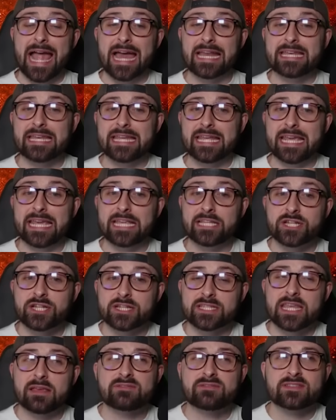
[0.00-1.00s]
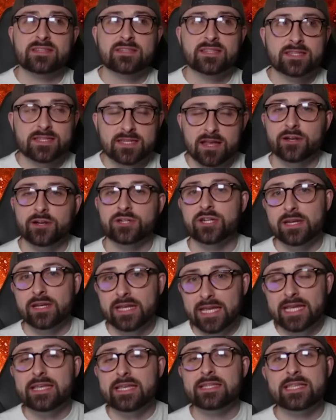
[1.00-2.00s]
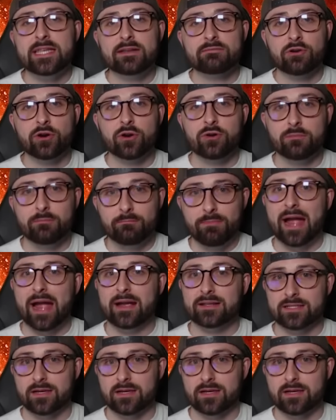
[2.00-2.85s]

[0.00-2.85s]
And it just gives such an easy route back